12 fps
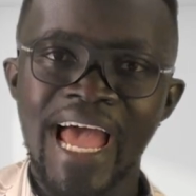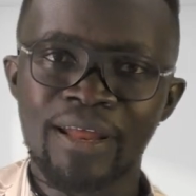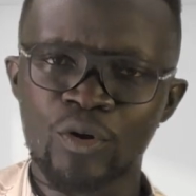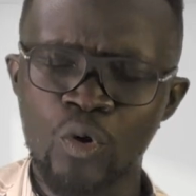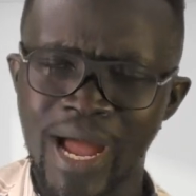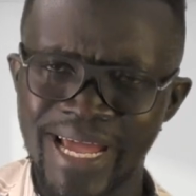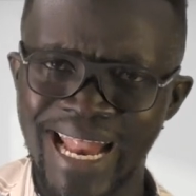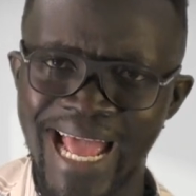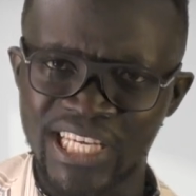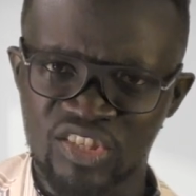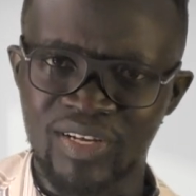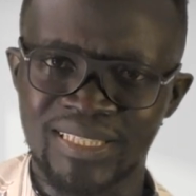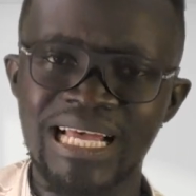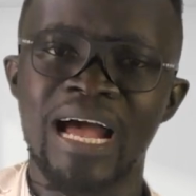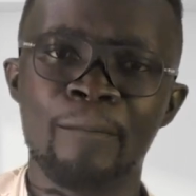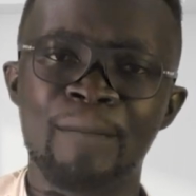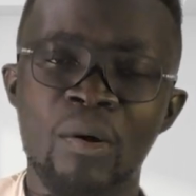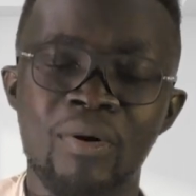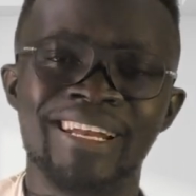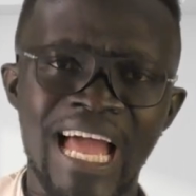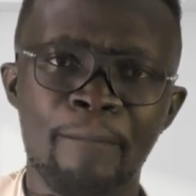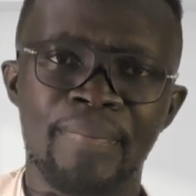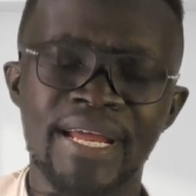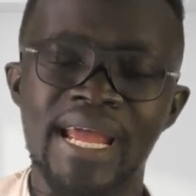And no, and I trust and power
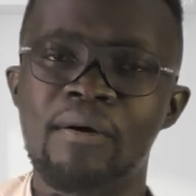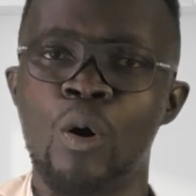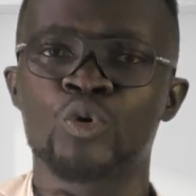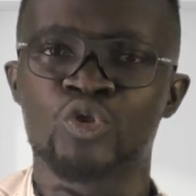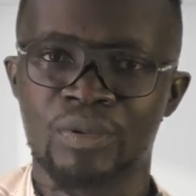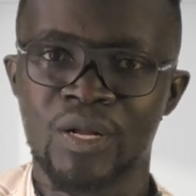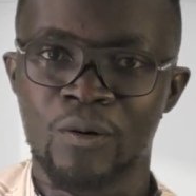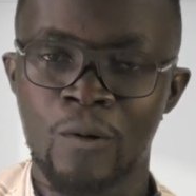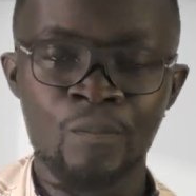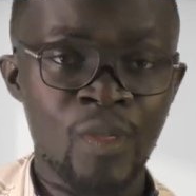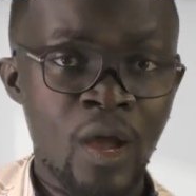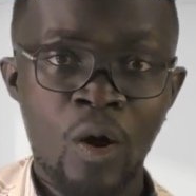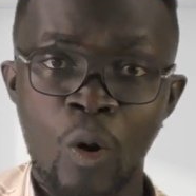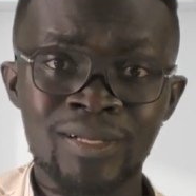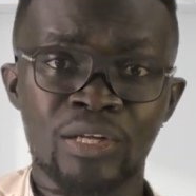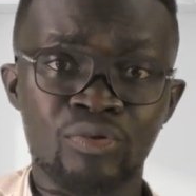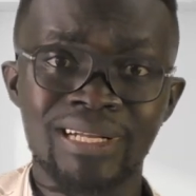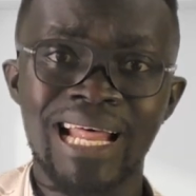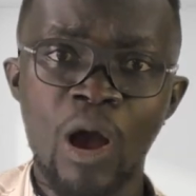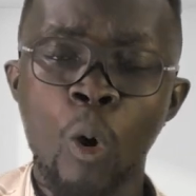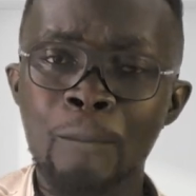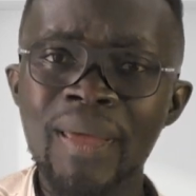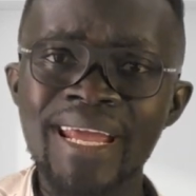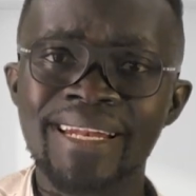near break also on the home. Or that I
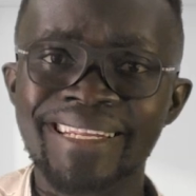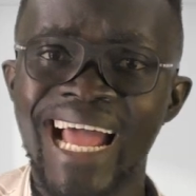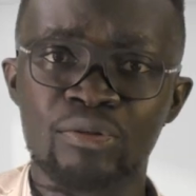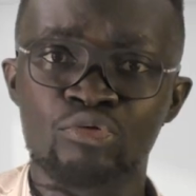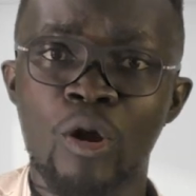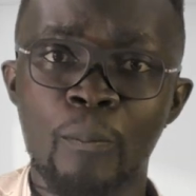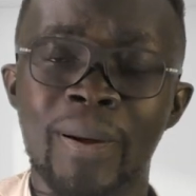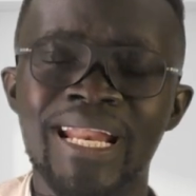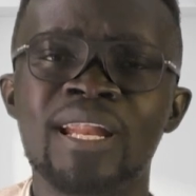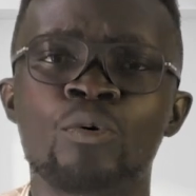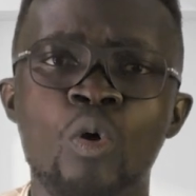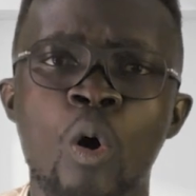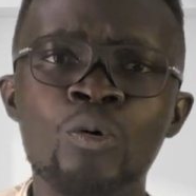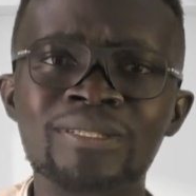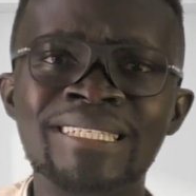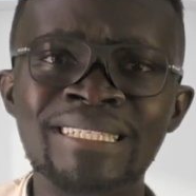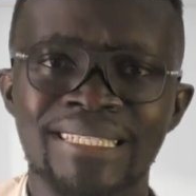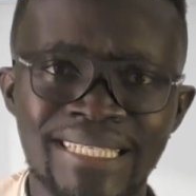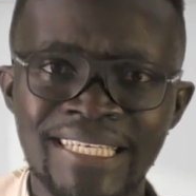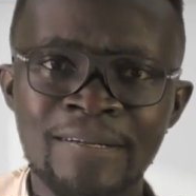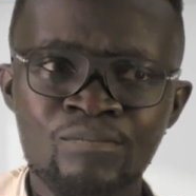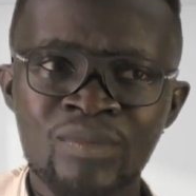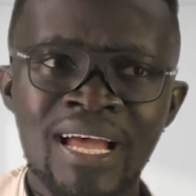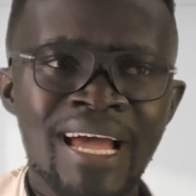will be dear Tropana and the count in
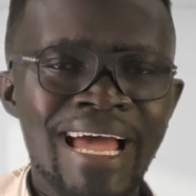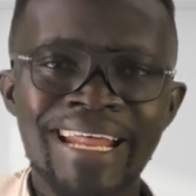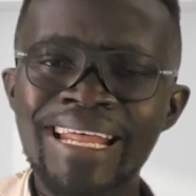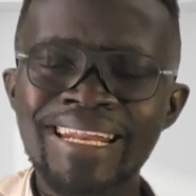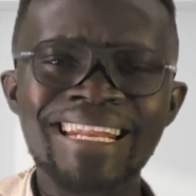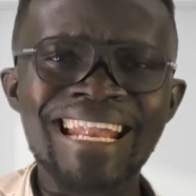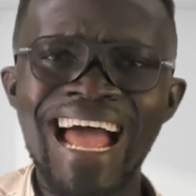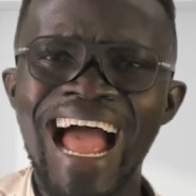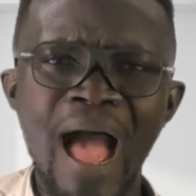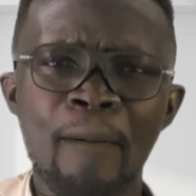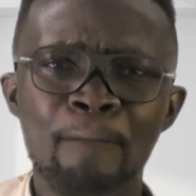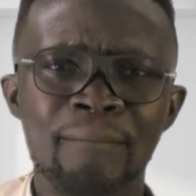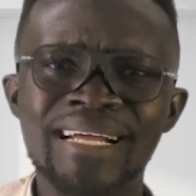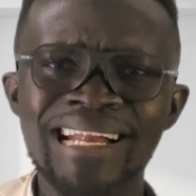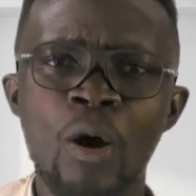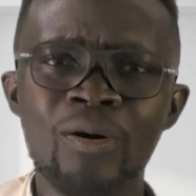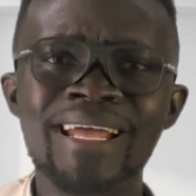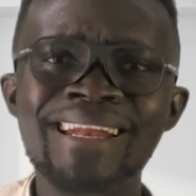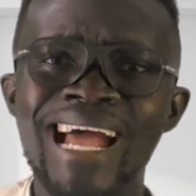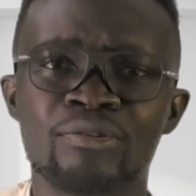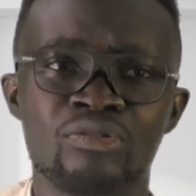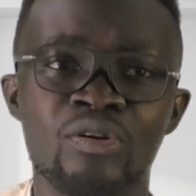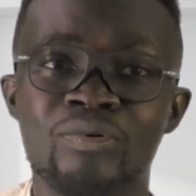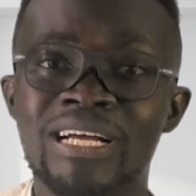Tini and the Nina Abrena or
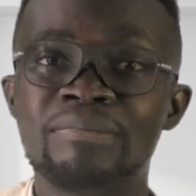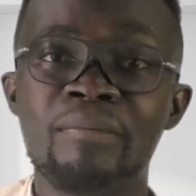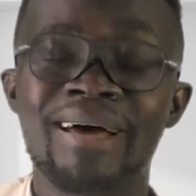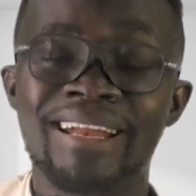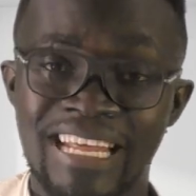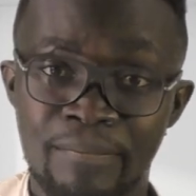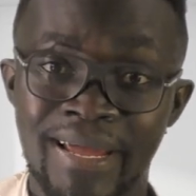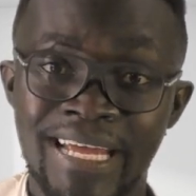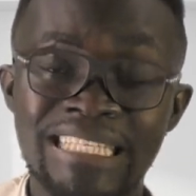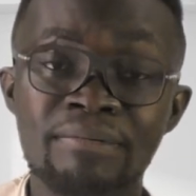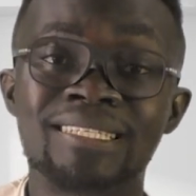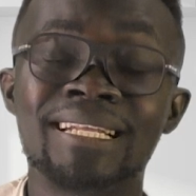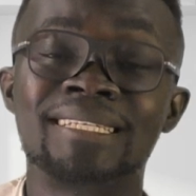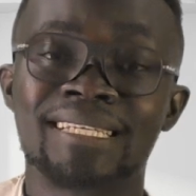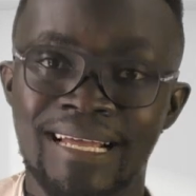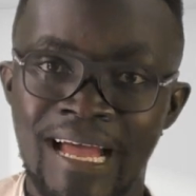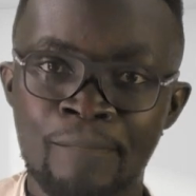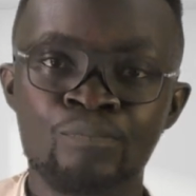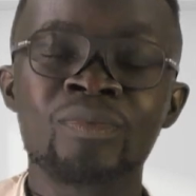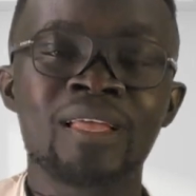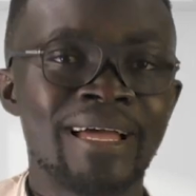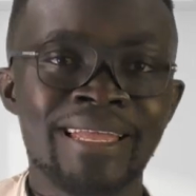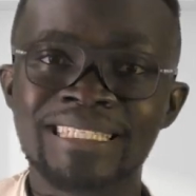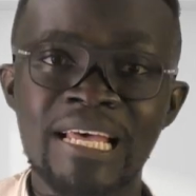Didia Tonoquit, me man, dear Bay, teaching Sika,
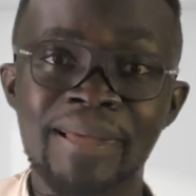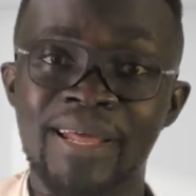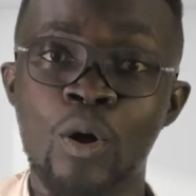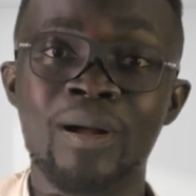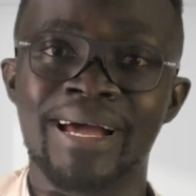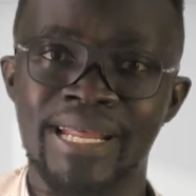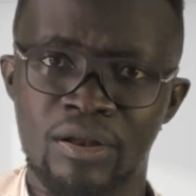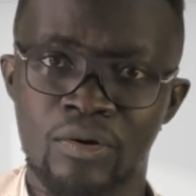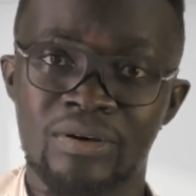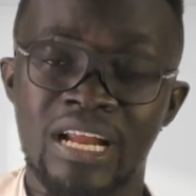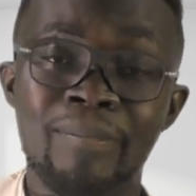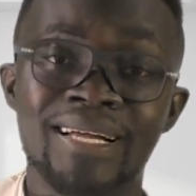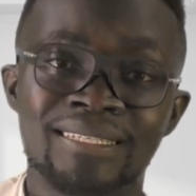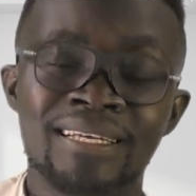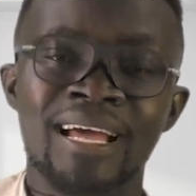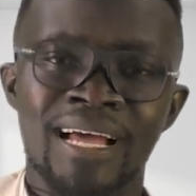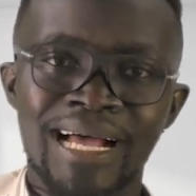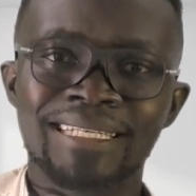and yes, I be a Docan or Crebat.